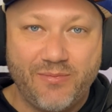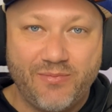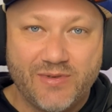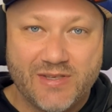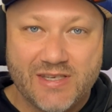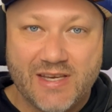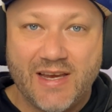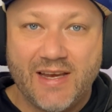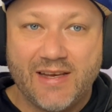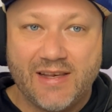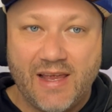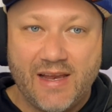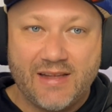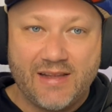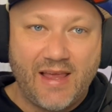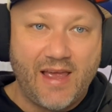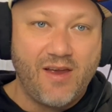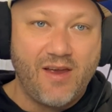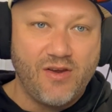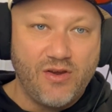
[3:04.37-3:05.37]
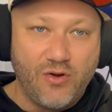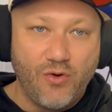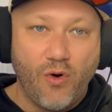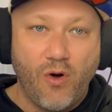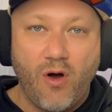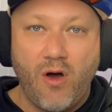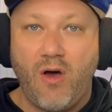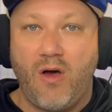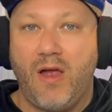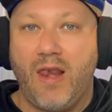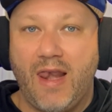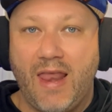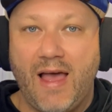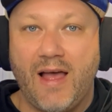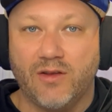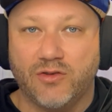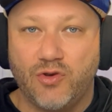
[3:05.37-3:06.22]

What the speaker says: seeing that you are allowed